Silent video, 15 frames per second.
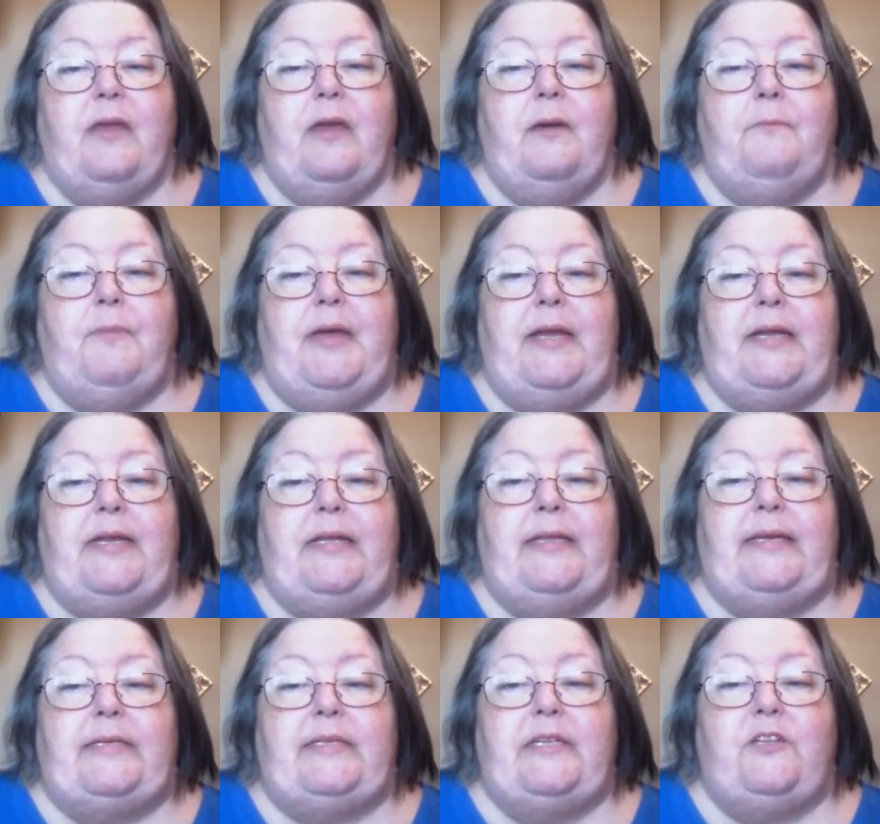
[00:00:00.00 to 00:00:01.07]
Penny
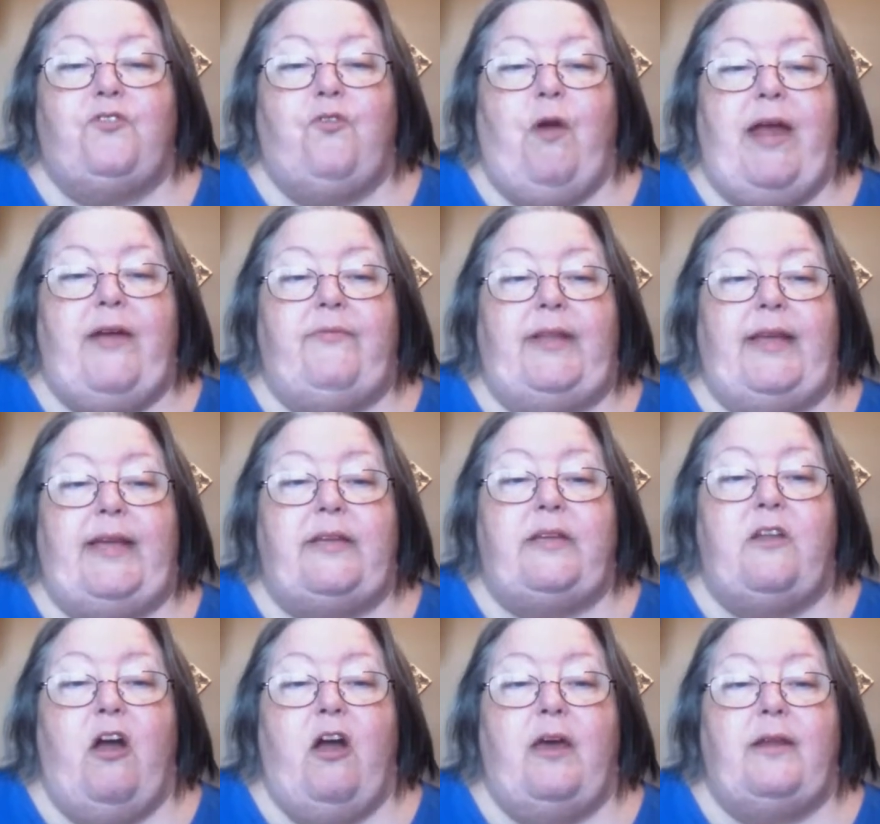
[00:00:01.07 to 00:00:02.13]
listened gravely and
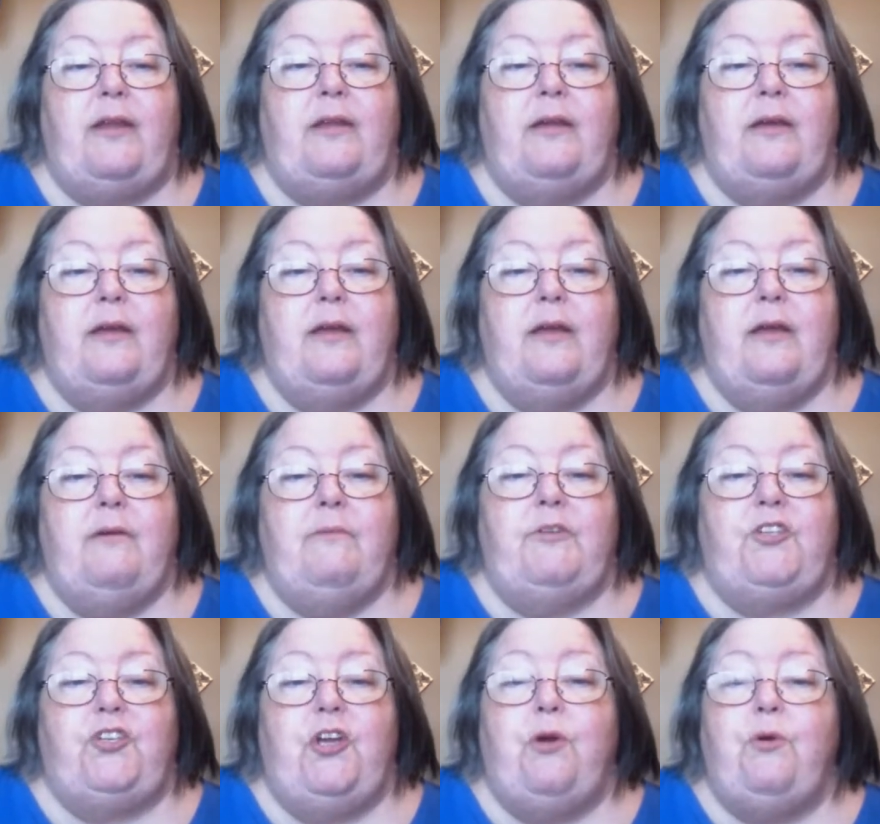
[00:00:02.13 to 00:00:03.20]
nodded,
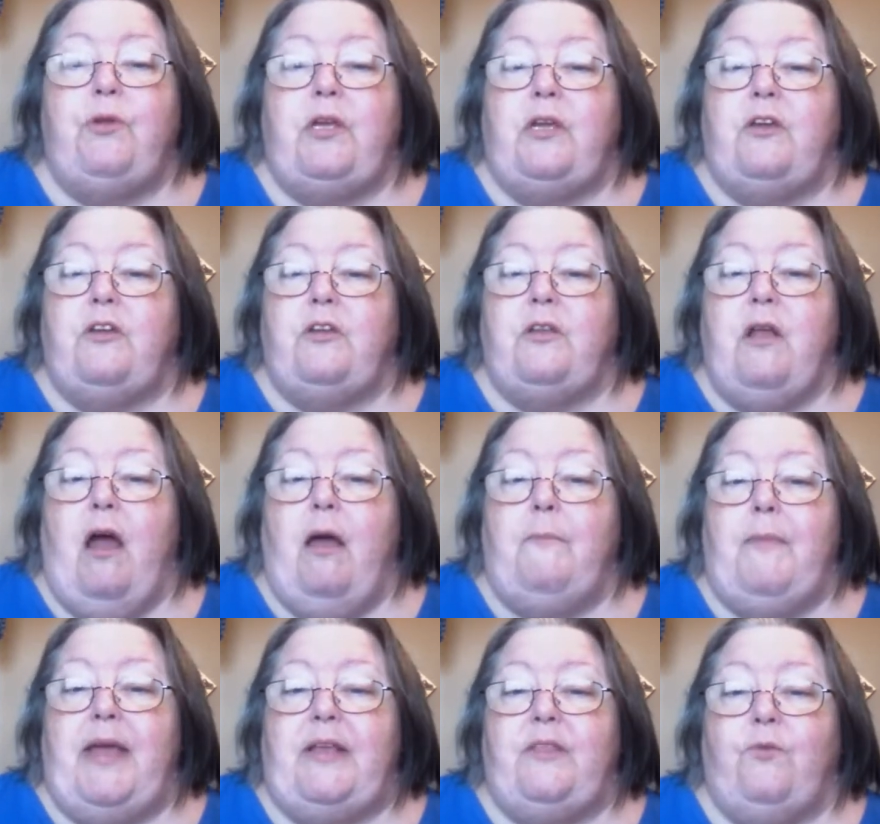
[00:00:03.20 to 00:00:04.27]
but Jody could not
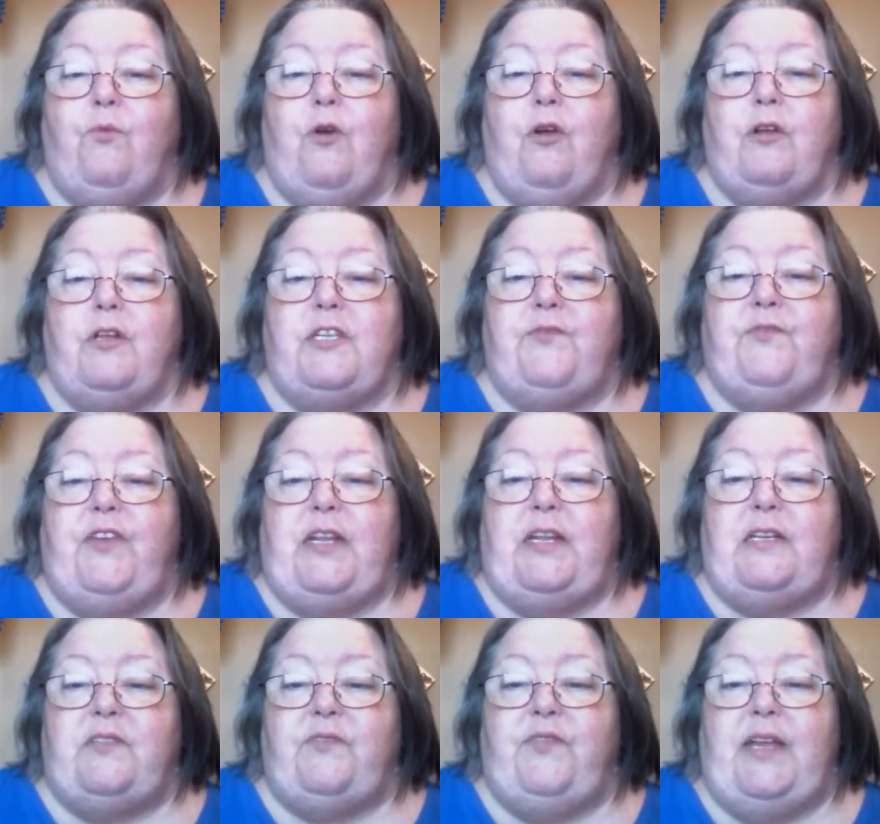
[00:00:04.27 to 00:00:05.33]
make the words fit
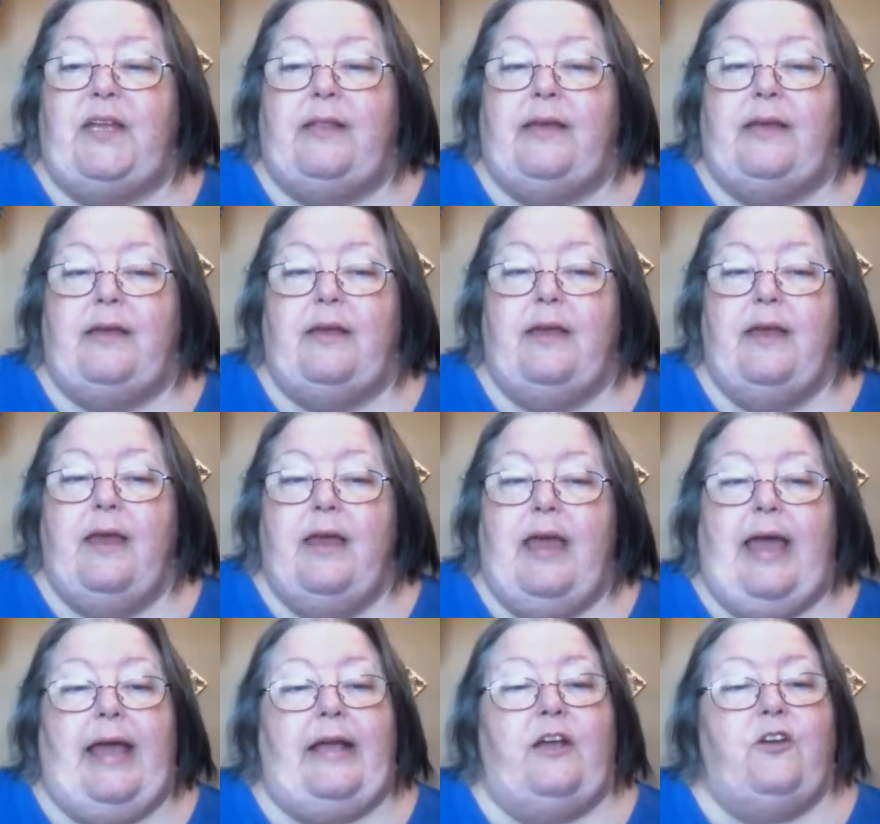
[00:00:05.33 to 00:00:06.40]
his feeling
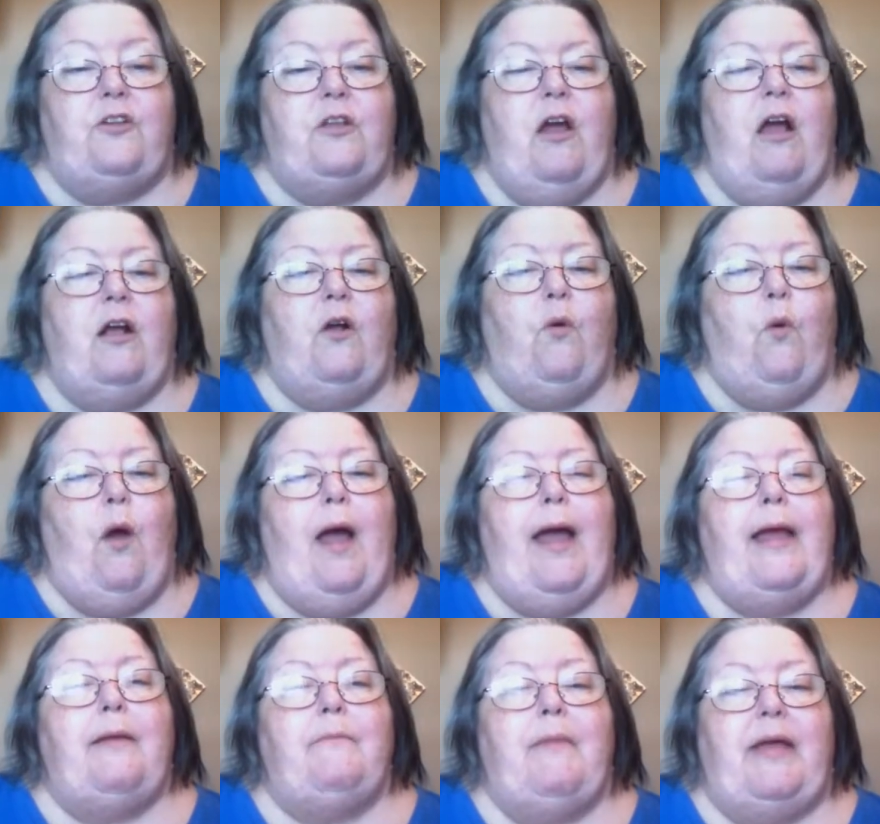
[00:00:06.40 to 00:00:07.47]
and could not
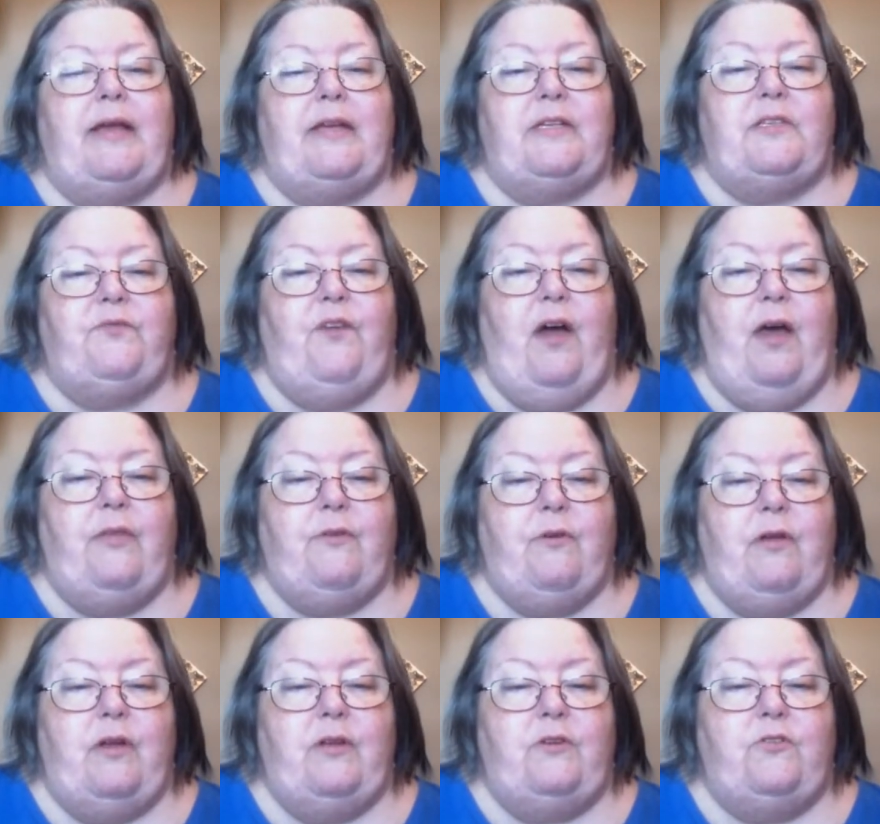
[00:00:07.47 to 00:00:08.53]
quite make his father
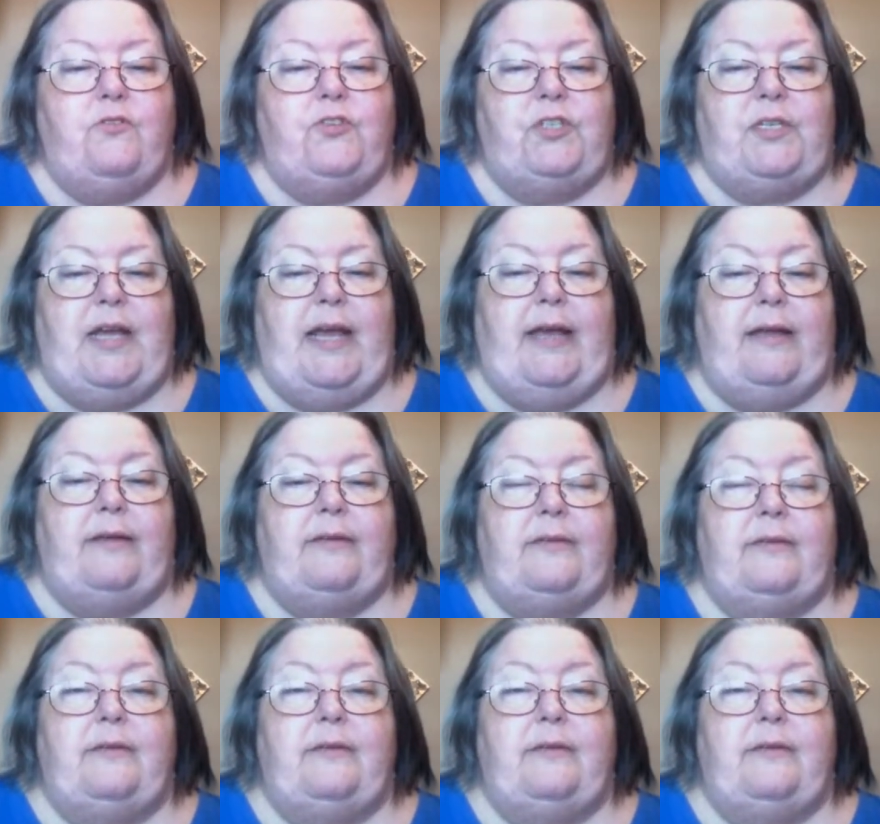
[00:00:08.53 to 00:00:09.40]
understand.